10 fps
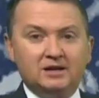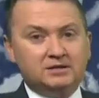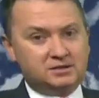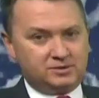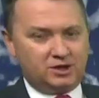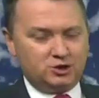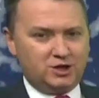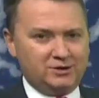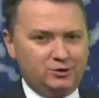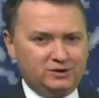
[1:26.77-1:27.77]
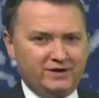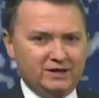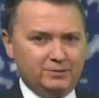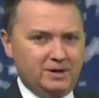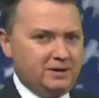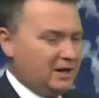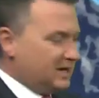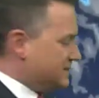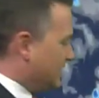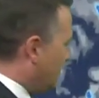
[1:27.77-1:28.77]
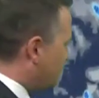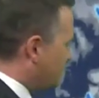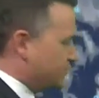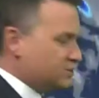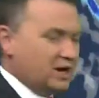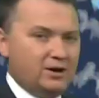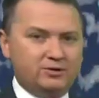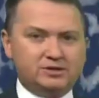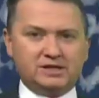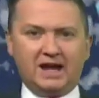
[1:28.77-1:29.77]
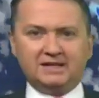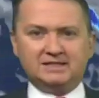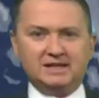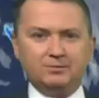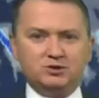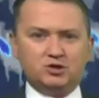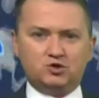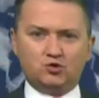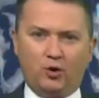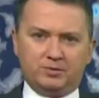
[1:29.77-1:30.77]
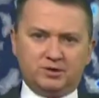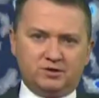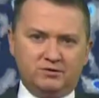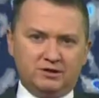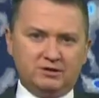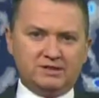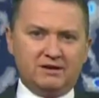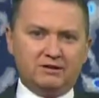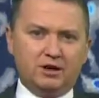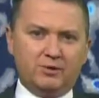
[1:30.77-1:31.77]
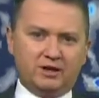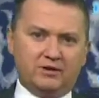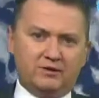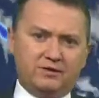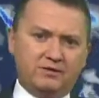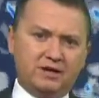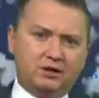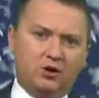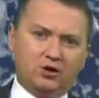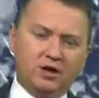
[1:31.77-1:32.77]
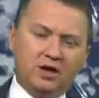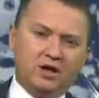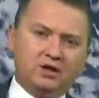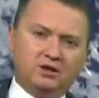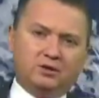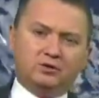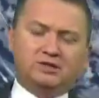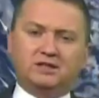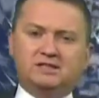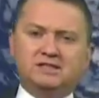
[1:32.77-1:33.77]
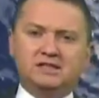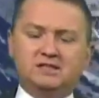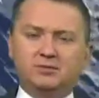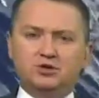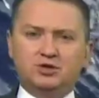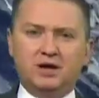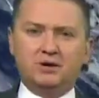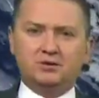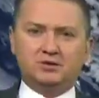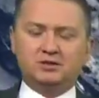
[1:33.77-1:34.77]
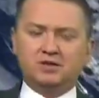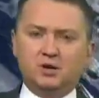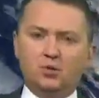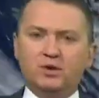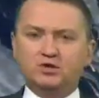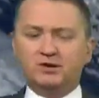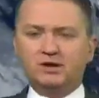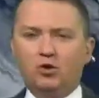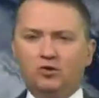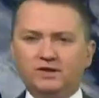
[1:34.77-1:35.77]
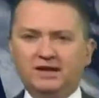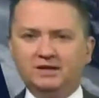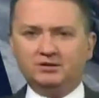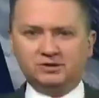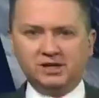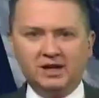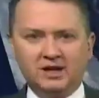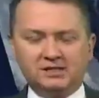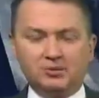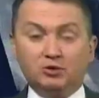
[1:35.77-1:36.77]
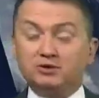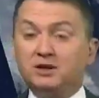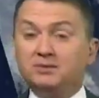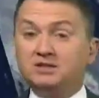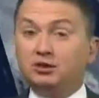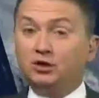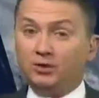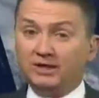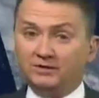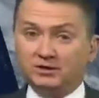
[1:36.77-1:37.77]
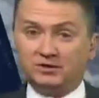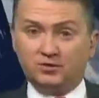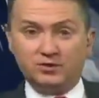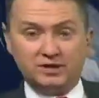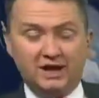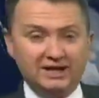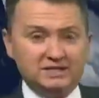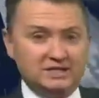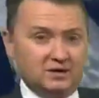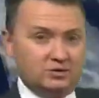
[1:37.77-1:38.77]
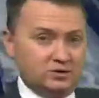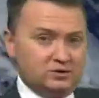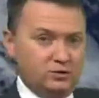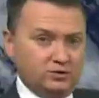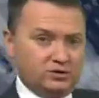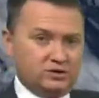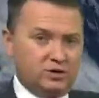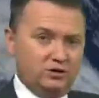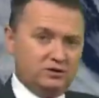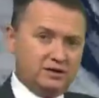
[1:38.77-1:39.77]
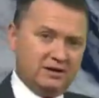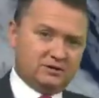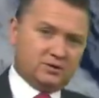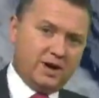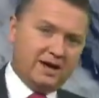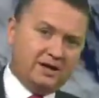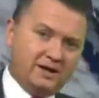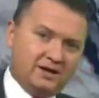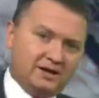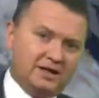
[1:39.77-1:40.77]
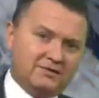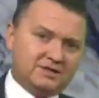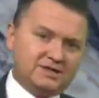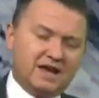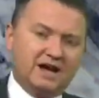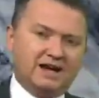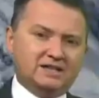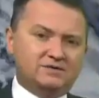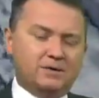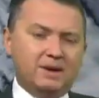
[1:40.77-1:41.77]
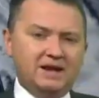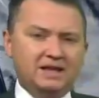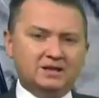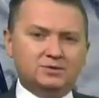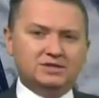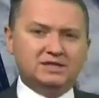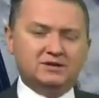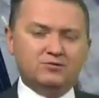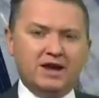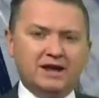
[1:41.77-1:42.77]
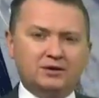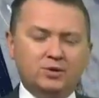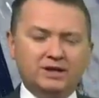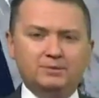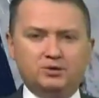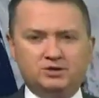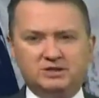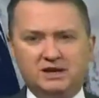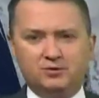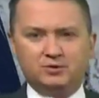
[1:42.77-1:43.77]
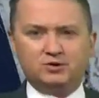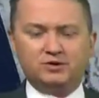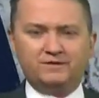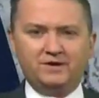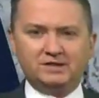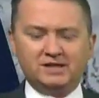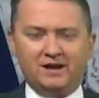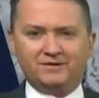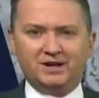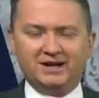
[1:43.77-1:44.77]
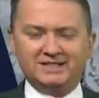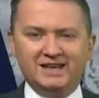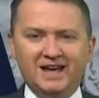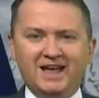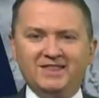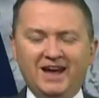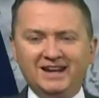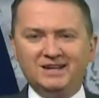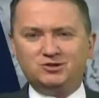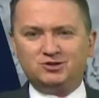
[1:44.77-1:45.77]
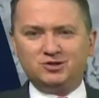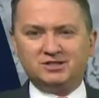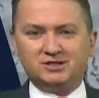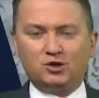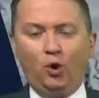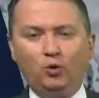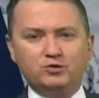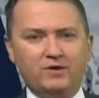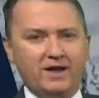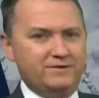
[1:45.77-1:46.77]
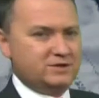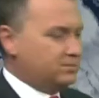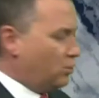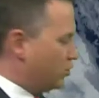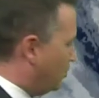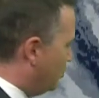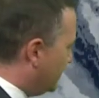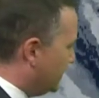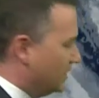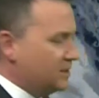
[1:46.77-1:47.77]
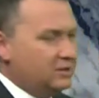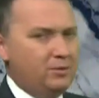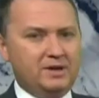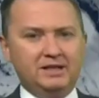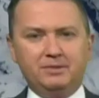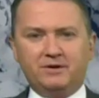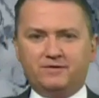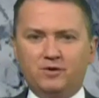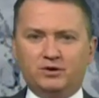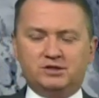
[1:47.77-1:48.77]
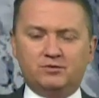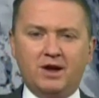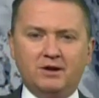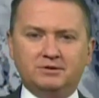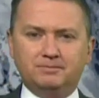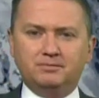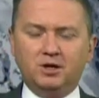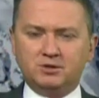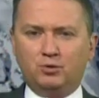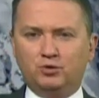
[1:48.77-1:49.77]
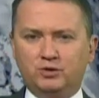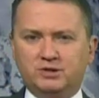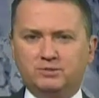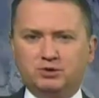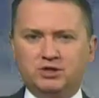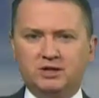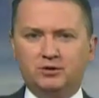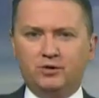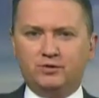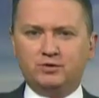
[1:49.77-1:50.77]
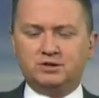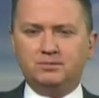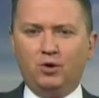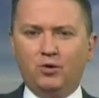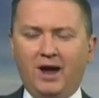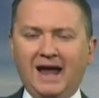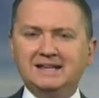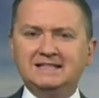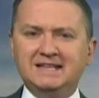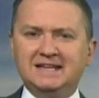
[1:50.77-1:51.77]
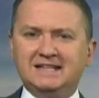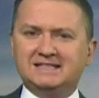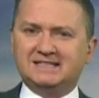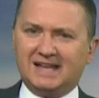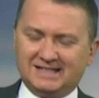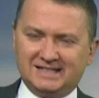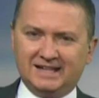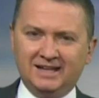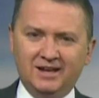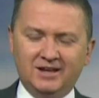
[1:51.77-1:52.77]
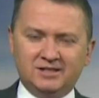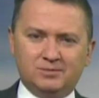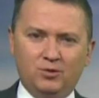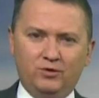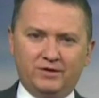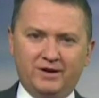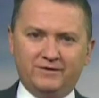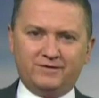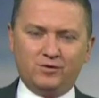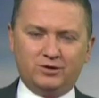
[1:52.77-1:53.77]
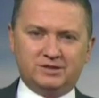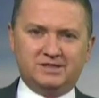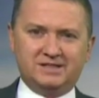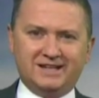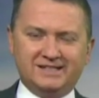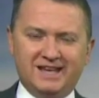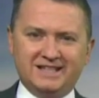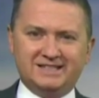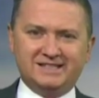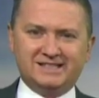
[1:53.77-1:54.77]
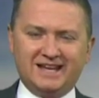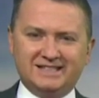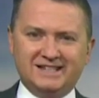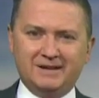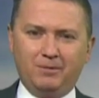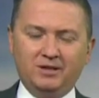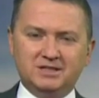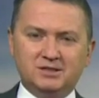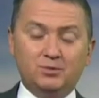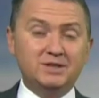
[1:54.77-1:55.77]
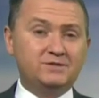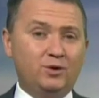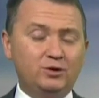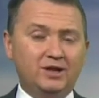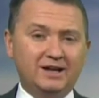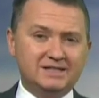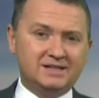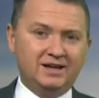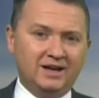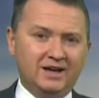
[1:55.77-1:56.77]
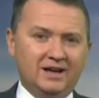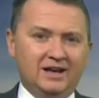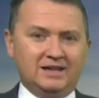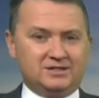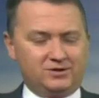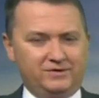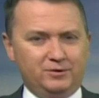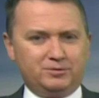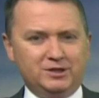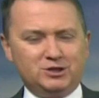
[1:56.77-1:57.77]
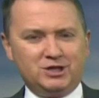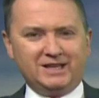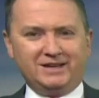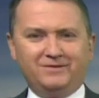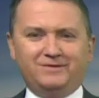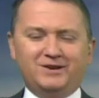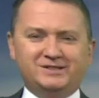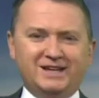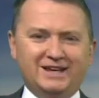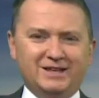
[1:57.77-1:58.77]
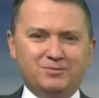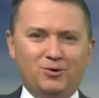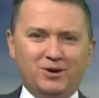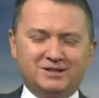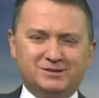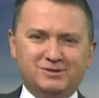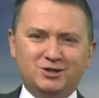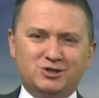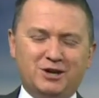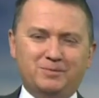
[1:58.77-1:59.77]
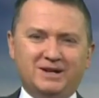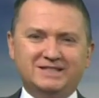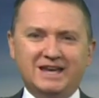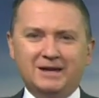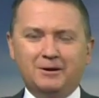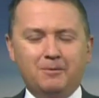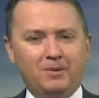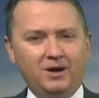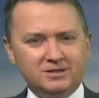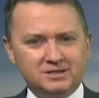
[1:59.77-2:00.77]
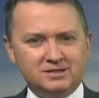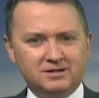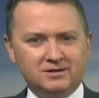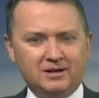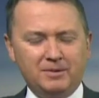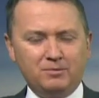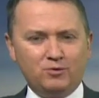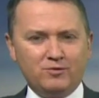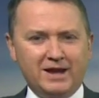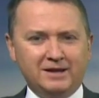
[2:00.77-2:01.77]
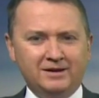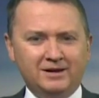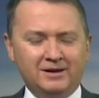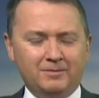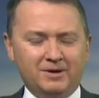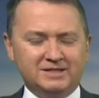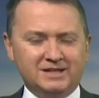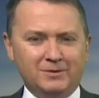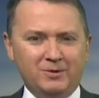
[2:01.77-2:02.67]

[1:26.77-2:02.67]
Some sunshine, though, developing, a scattering of showers, and as temperatures drop, just 3 degrees there in Lerwick at 3 o'clock, you'll start to see some of those showers turning wintry over the hills. Some of those coming to lower levels through the night across northern Scotland. Elsewhere, clearing skies for many as we see rain quickly pushed southwards during the first half of the night. That introduces the colder air for tomorrow morning. Will be a little bit of frost around. Much more noticeable chill, though, through tomorrow and indeed Saturday. Some overnight frost to take us into Saturday. But as the winds fall lighter, it's going to feel pretty chilly first thing in the morning. Some sunshine by day, but a bit more rain by the time